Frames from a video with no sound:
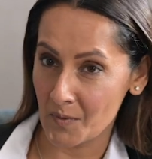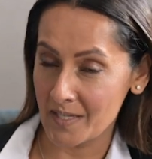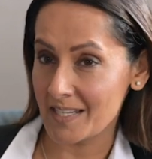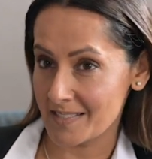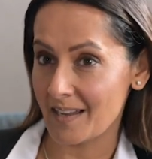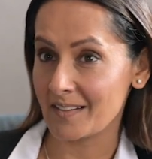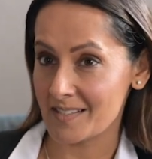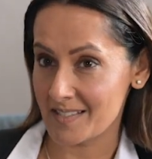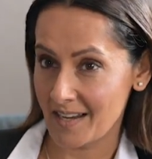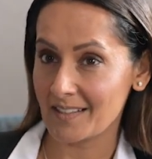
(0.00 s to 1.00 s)
We need to
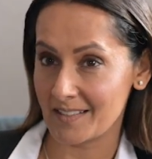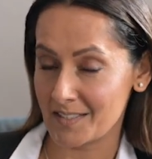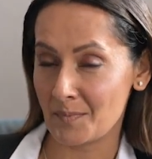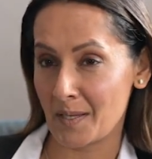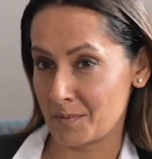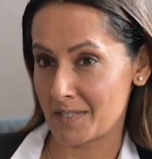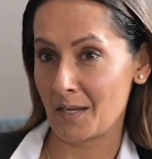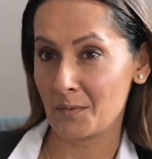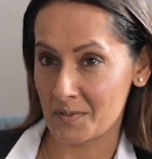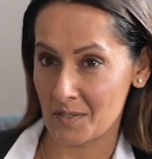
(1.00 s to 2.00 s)
understand it to be able to
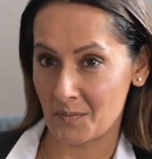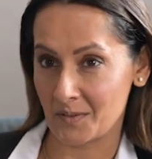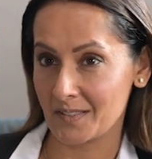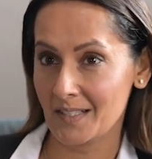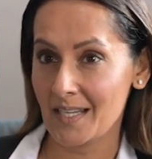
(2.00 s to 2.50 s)
help someone.